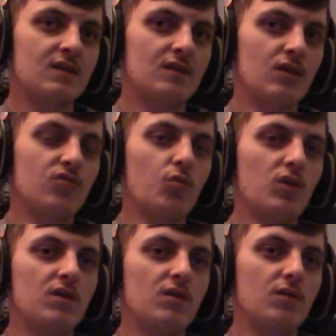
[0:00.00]
Also, what?
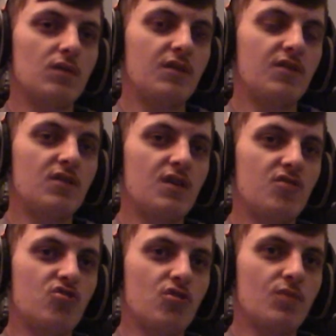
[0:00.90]
Is he
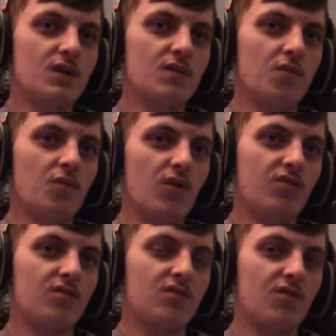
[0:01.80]
stupid? What's
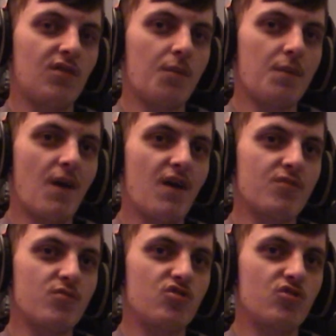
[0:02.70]
stopping Maya
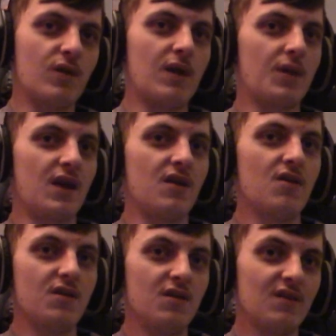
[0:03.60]
from just shooting him again?